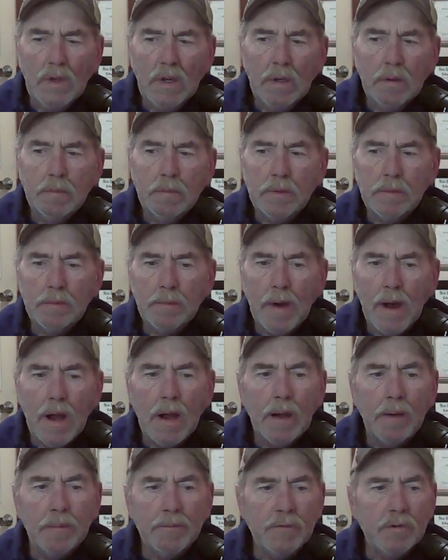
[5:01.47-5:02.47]
But
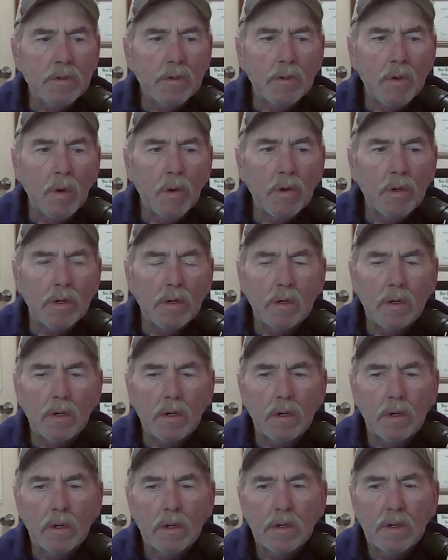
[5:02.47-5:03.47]
mom, you could go to her